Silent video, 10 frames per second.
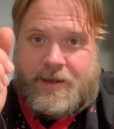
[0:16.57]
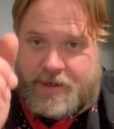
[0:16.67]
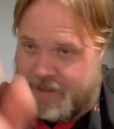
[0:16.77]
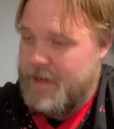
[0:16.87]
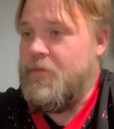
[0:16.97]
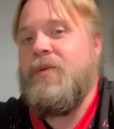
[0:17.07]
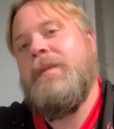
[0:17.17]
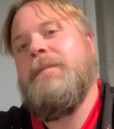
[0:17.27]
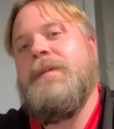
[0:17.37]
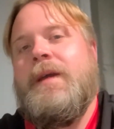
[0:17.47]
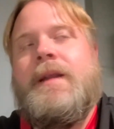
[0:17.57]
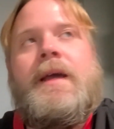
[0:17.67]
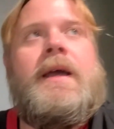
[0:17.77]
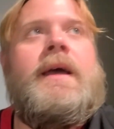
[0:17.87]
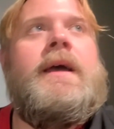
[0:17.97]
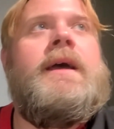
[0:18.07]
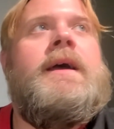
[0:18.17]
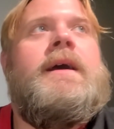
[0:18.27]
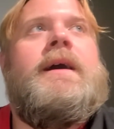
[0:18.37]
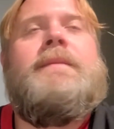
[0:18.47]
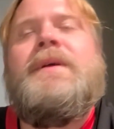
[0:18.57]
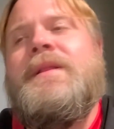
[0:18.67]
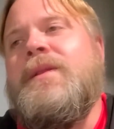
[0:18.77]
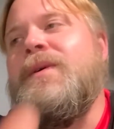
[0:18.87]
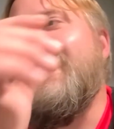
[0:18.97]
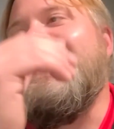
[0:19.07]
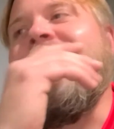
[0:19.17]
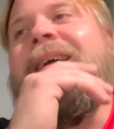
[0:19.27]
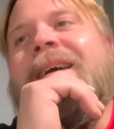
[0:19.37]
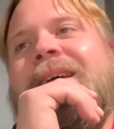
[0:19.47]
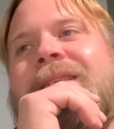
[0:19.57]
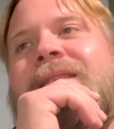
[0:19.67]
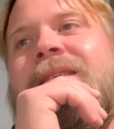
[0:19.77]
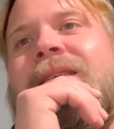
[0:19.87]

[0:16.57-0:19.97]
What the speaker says: a game room update. I've been looking at